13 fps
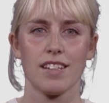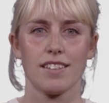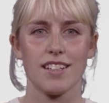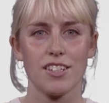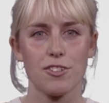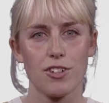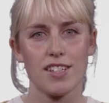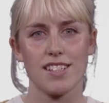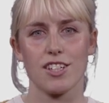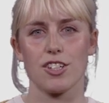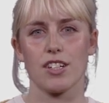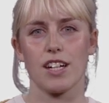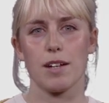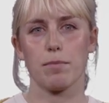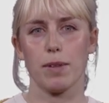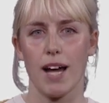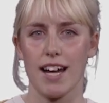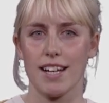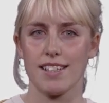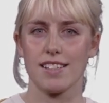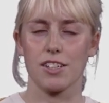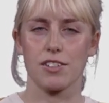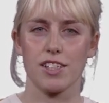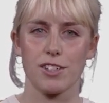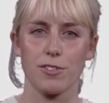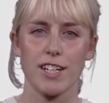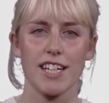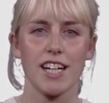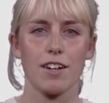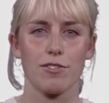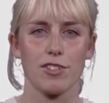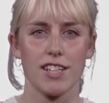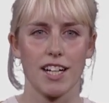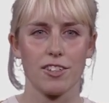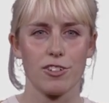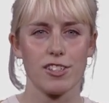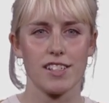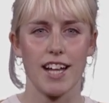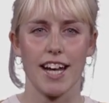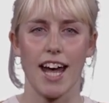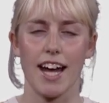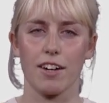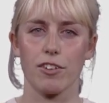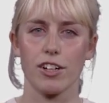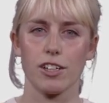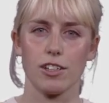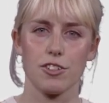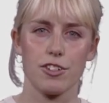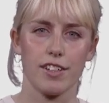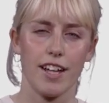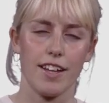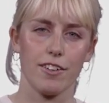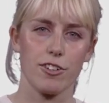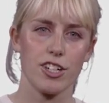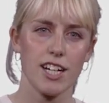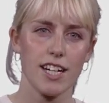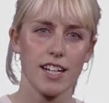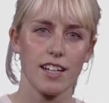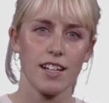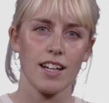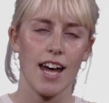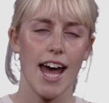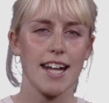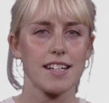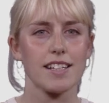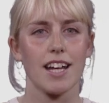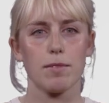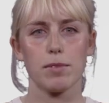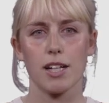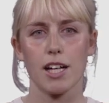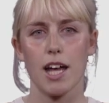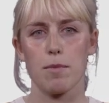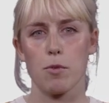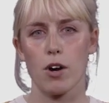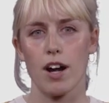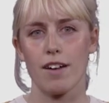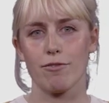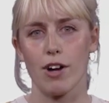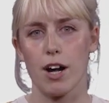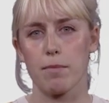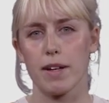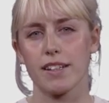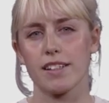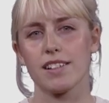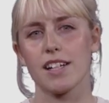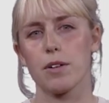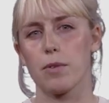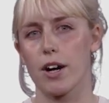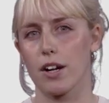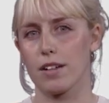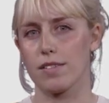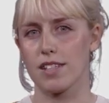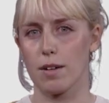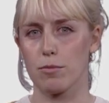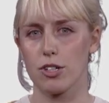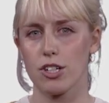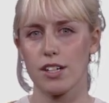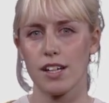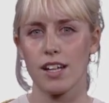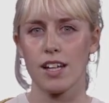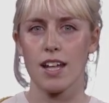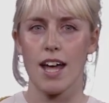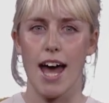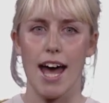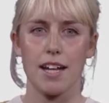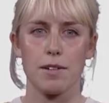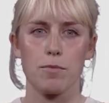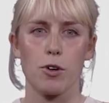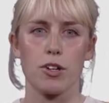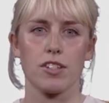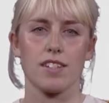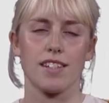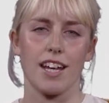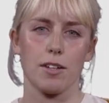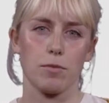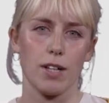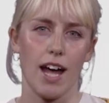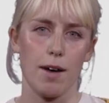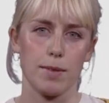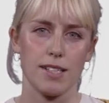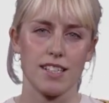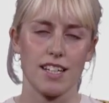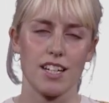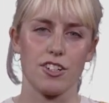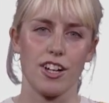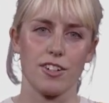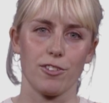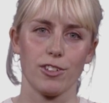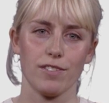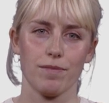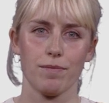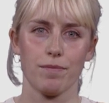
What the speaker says: This transition implies the greening of sectors like agriculture and energy, and enabling a more environmentally aware consumption and a more sustainable habits in general.